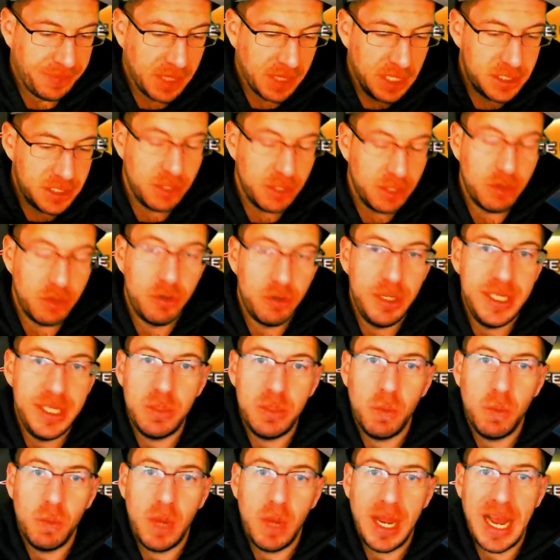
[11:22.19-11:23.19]
So the
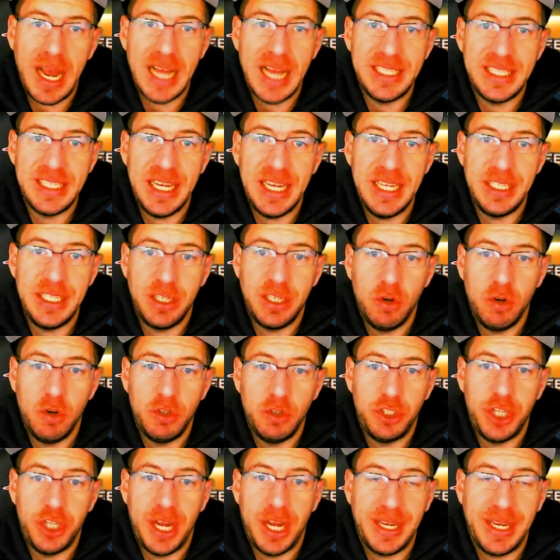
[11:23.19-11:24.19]
reason why I say to go
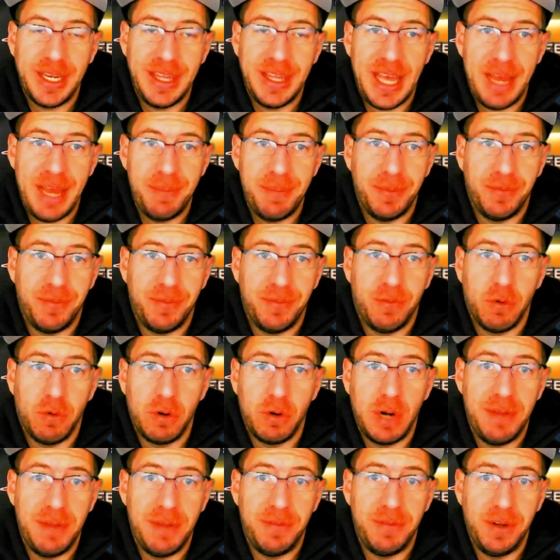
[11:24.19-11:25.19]
check that
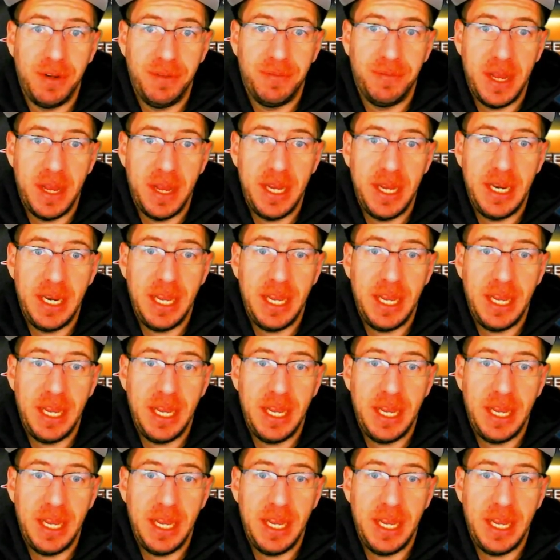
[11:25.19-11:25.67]
before every fight,